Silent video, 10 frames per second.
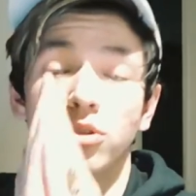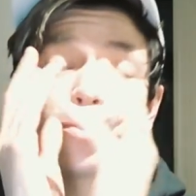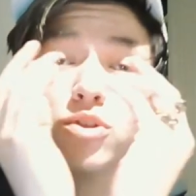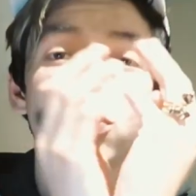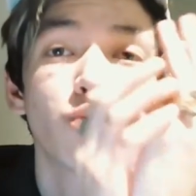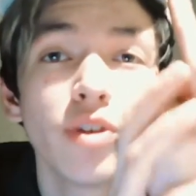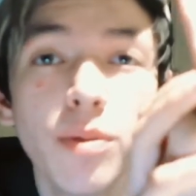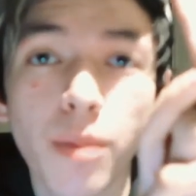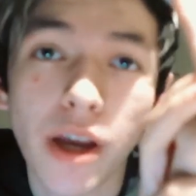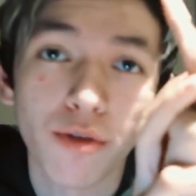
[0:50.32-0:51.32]
So there's
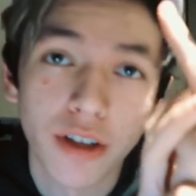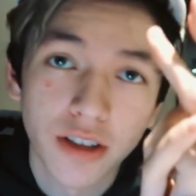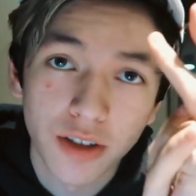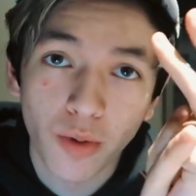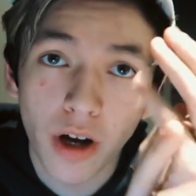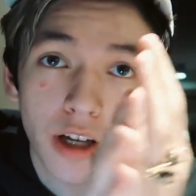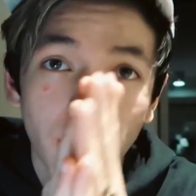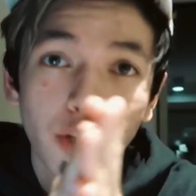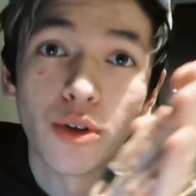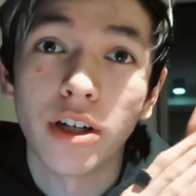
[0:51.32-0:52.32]
three main reasons why a
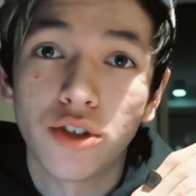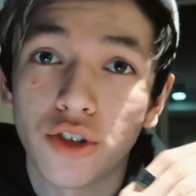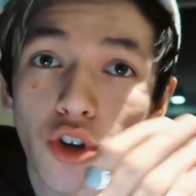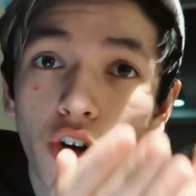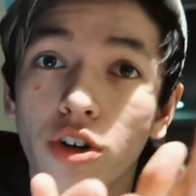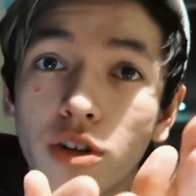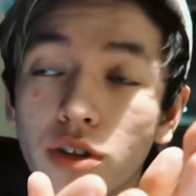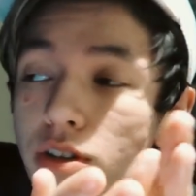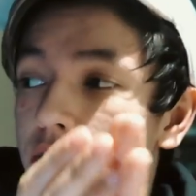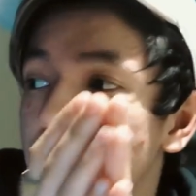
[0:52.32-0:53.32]
lot of you guys just aren't
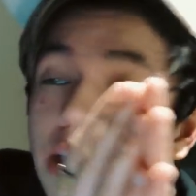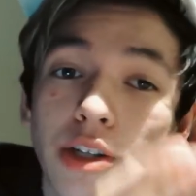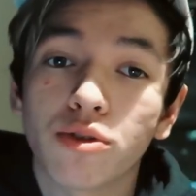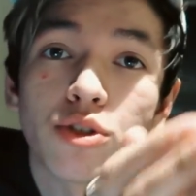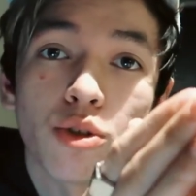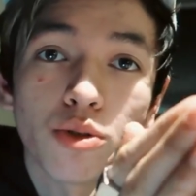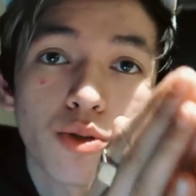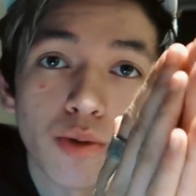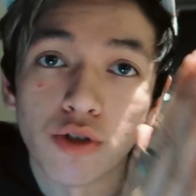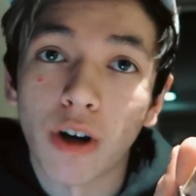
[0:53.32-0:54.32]
seeing
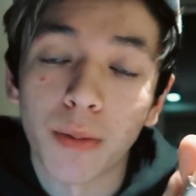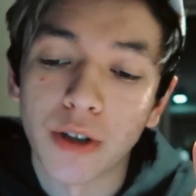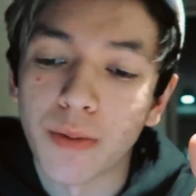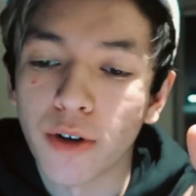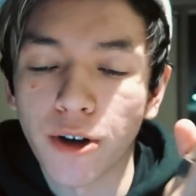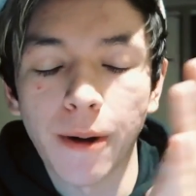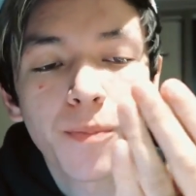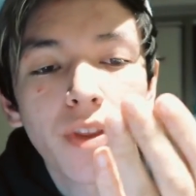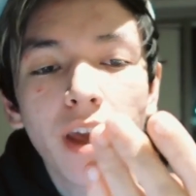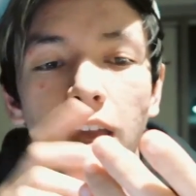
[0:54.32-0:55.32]
results with dropshipping, okay?
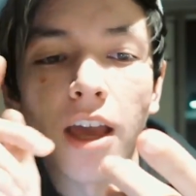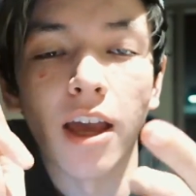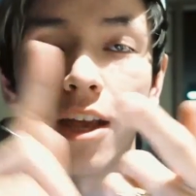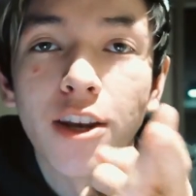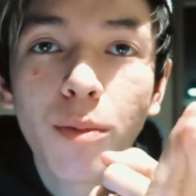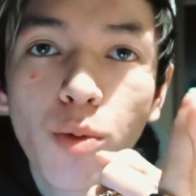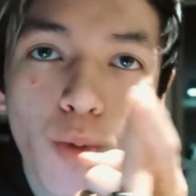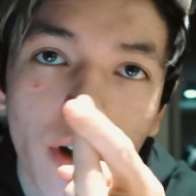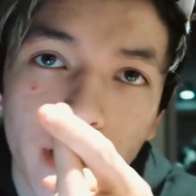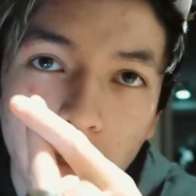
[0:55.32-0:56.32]
And number
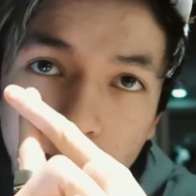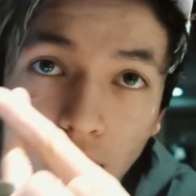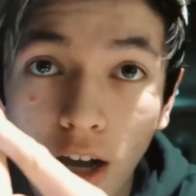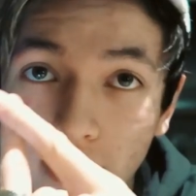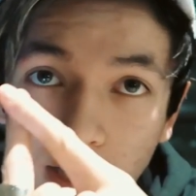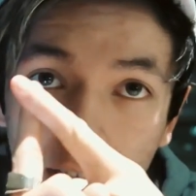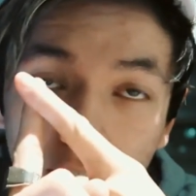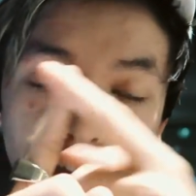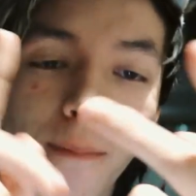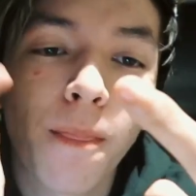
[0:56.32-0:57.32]
one is
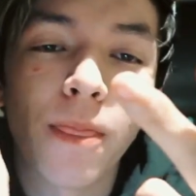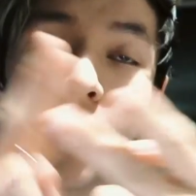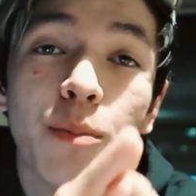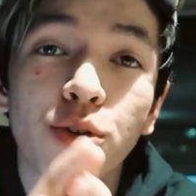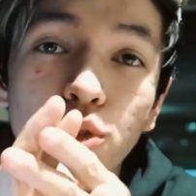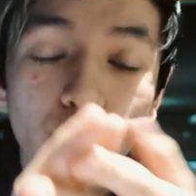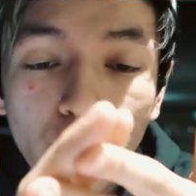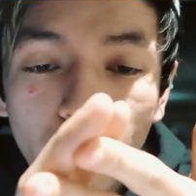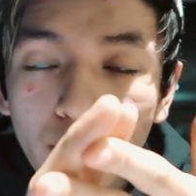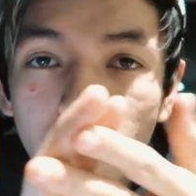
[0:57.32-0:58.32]
content, number
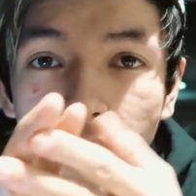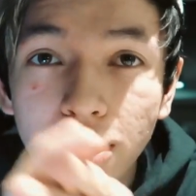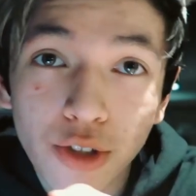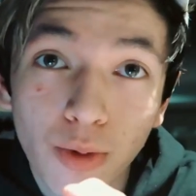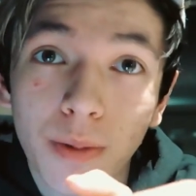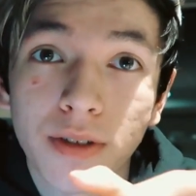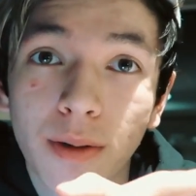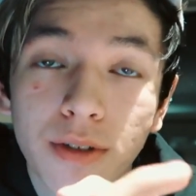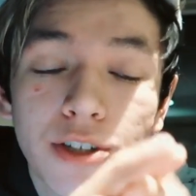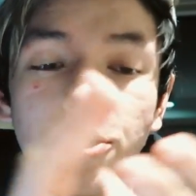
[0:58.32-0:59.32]
two is your
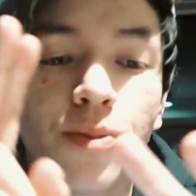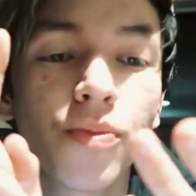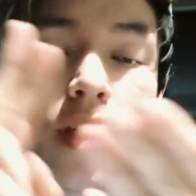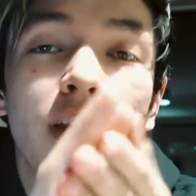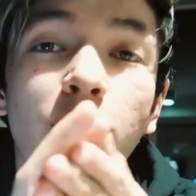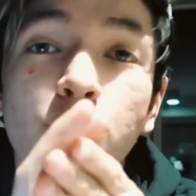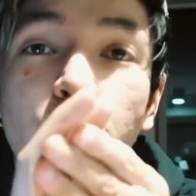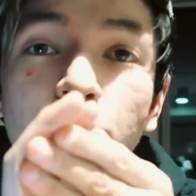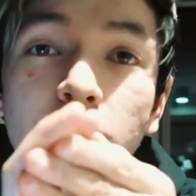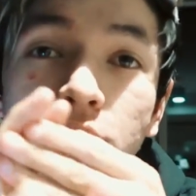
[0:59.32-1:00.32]
website material, number
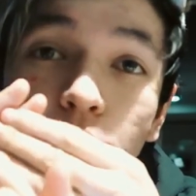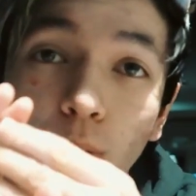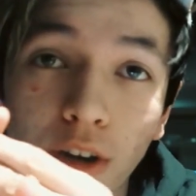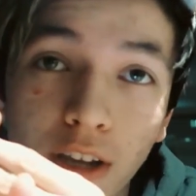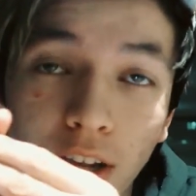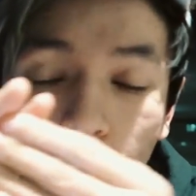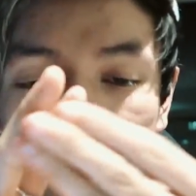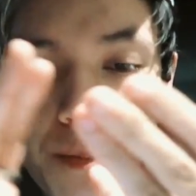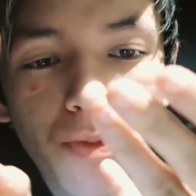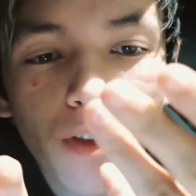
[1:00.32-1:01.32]
three is your marketing,
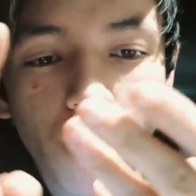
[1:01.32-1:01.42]
okay?